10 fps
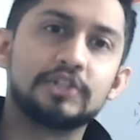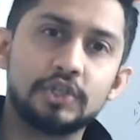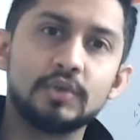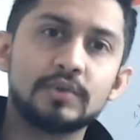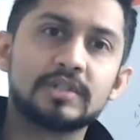
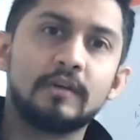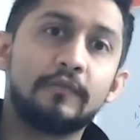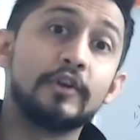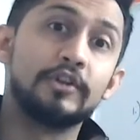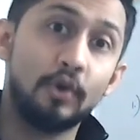juice
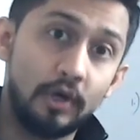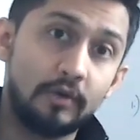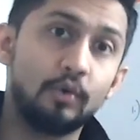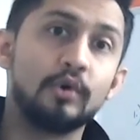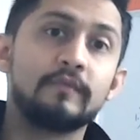for your
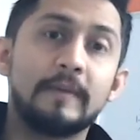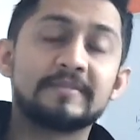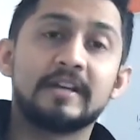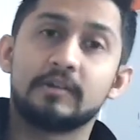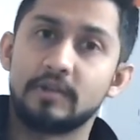own
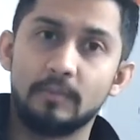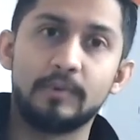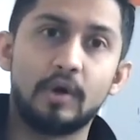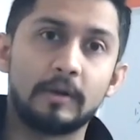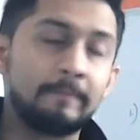website or your
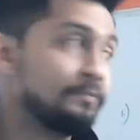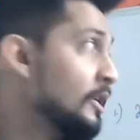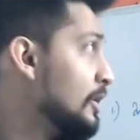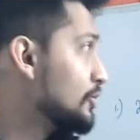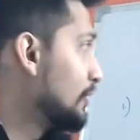blog.
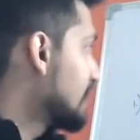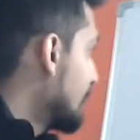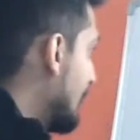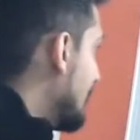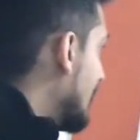So this
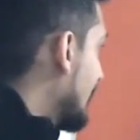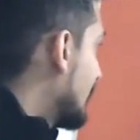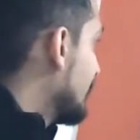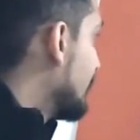might be like